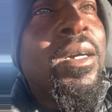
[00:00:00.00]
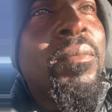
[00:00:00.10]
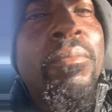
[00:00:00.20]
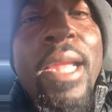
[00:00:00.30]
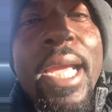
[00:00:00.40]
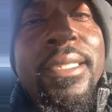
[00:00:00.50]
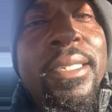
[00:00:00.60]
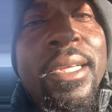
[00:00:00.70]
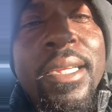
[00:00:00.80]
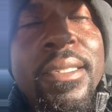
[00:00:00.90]
black
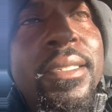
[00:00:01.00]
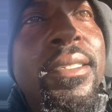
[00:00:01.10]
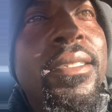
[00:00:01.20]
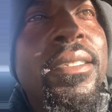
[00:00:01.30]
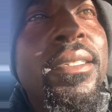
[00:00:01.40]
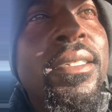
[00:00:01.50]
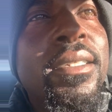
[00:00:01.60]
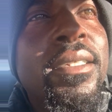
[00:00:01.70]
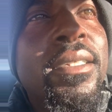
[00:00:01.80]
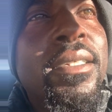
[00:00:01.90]
skillets,
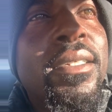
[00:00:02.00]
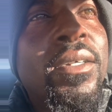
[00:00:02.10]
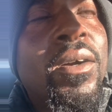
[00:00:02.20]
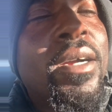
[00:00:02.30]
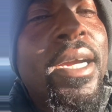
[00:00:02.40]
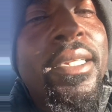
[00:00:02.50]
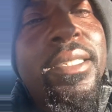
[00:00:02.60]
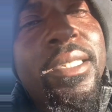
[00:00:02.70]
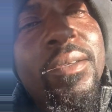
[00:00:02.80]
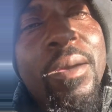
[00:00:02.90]
all kind of
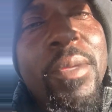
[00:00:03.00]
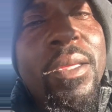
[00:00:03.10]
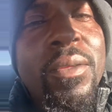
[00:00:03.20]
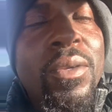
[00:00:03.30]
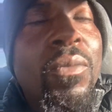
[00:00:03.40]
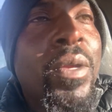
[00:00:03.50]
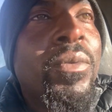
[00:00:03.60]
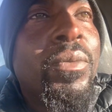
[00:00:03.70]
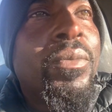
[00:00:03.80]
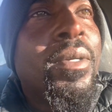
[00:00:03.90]
shit. I mean, you know,
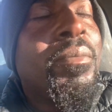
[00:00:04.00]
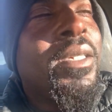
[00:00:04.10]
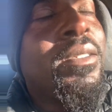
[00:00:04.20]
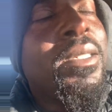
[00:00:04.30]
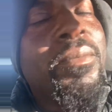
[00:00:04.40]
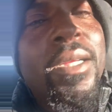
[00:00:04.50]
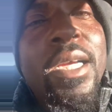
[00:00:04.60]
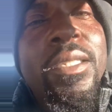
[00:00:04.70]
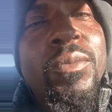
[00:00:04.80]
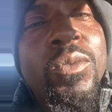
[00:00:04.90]

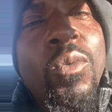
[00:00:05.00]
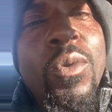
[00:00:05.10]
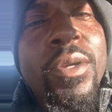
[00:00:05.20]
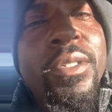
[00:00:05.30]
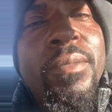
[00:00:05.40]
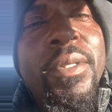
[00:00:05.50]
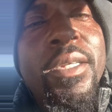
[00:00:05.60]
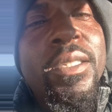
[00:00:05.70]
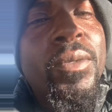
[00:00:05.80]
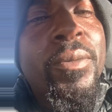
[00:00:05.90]
sometimes it was warranted
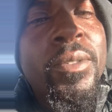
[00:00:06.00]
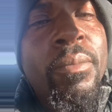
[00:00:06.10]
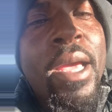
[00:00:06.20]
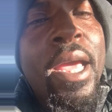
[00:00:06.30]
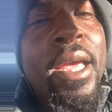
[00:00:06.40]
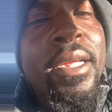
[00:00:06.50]
because we was bad